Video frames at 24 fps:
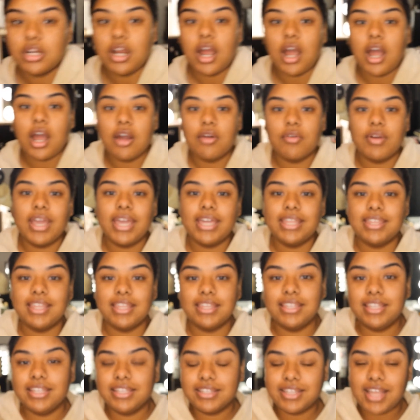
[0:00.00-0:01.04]
Alright,
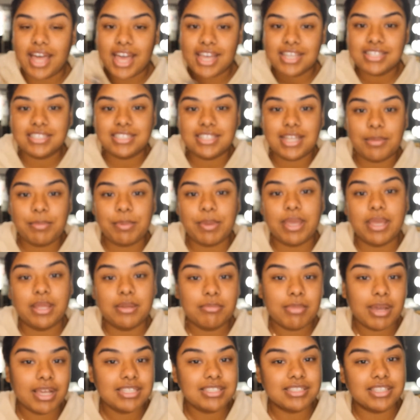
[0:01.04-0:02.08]
then the last step
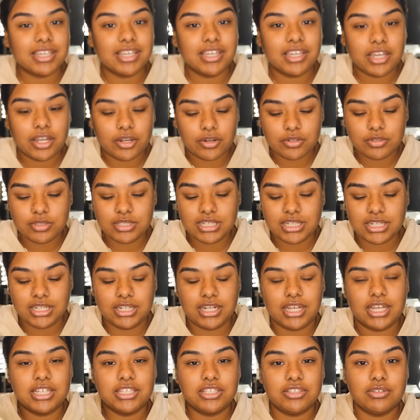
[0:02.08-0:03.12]
in my skincare
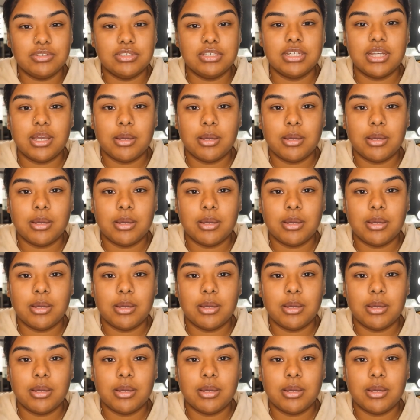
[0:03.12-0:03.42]
routine is using a